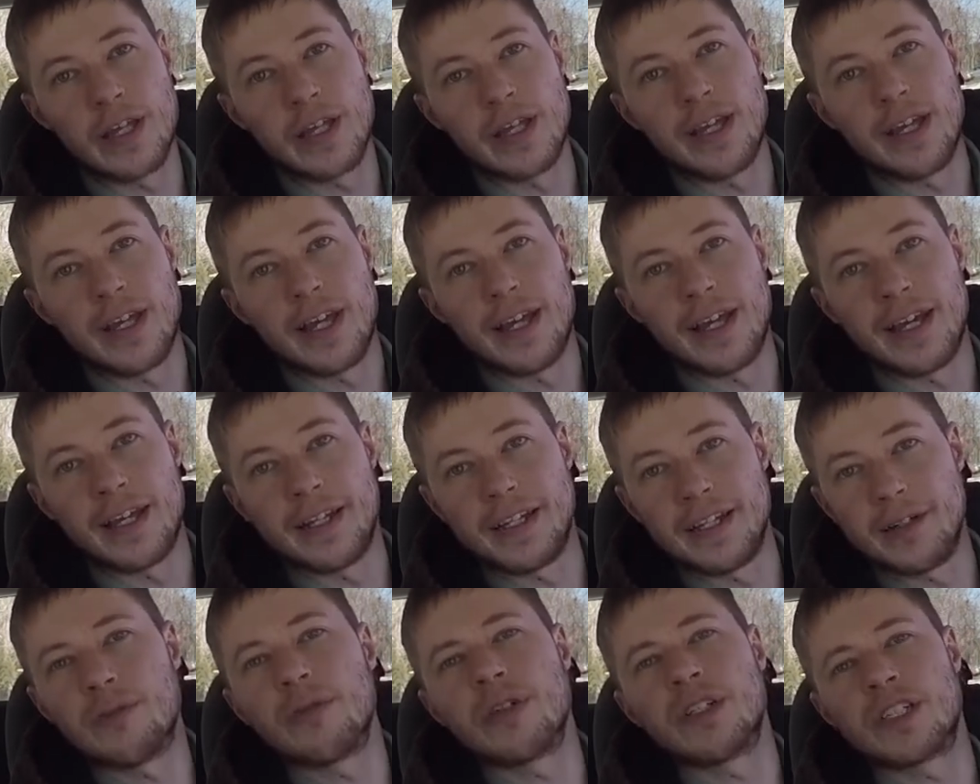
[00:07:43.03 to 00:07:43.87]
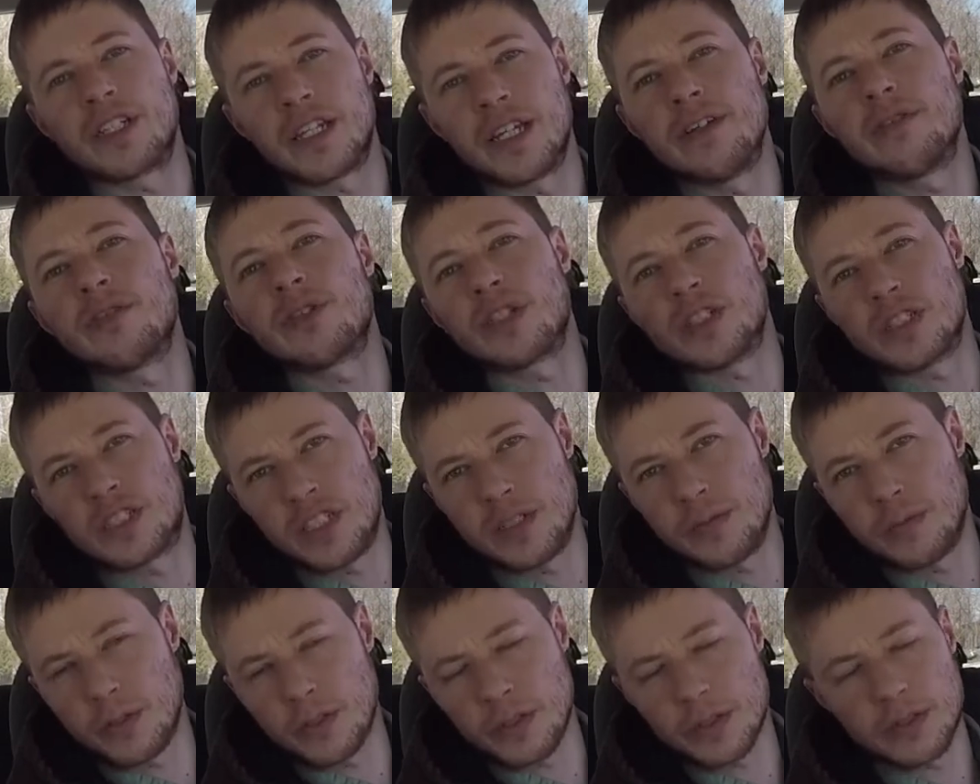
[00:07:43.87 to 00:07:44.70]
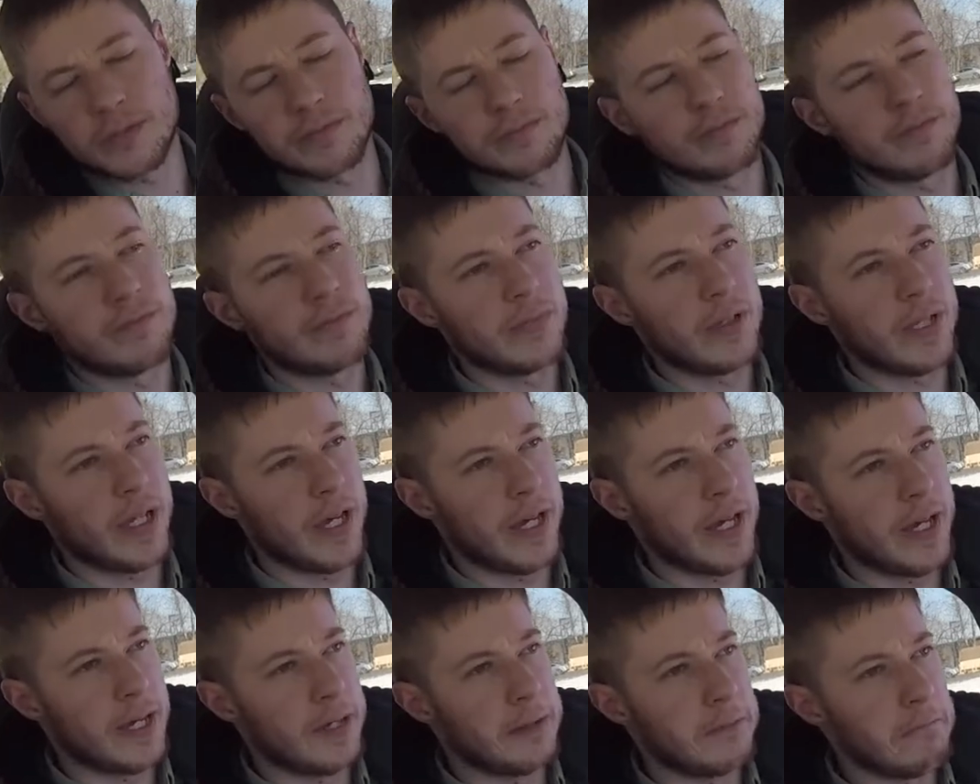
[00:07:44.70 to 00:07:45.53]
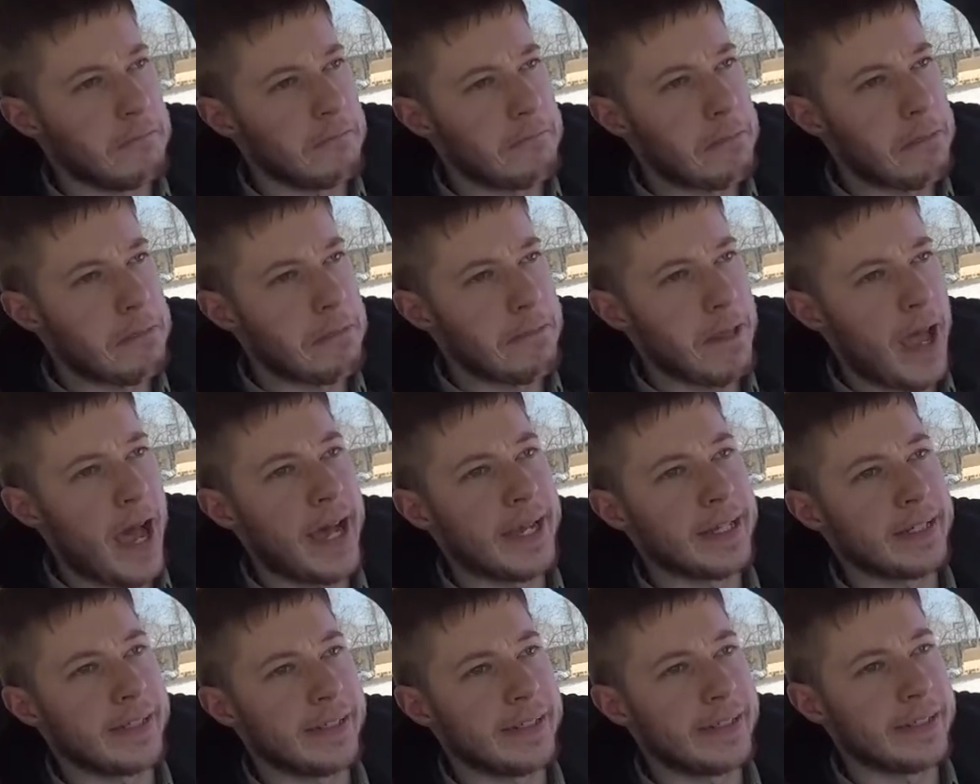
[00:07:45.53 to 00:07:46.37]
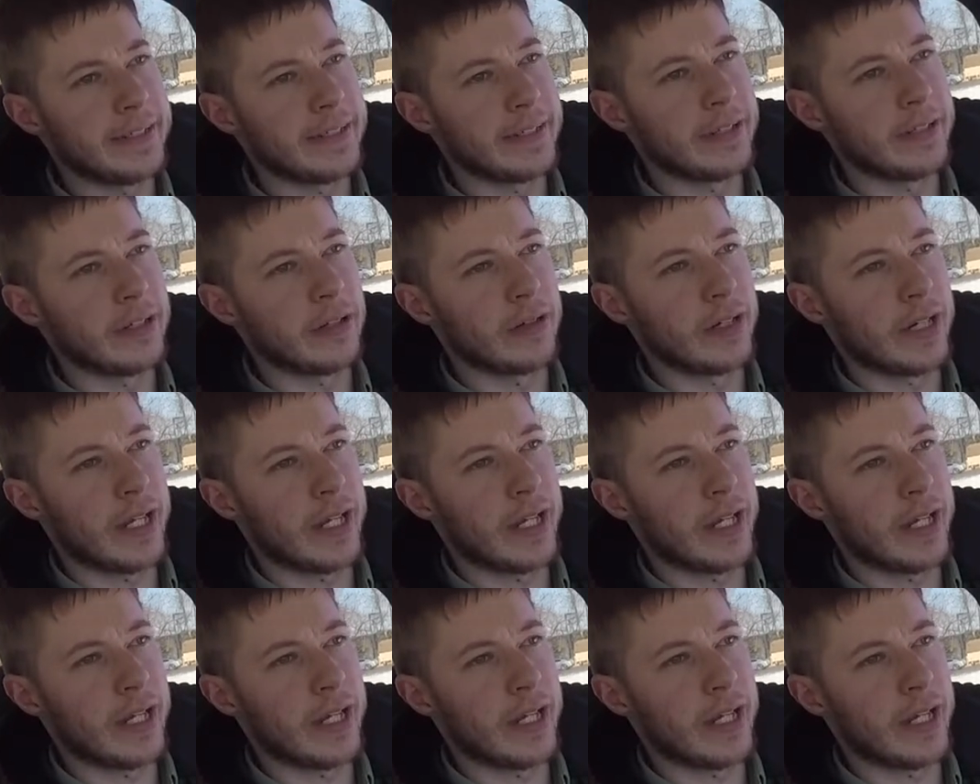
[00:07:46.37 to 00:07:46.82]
And it was a similar idea, you know.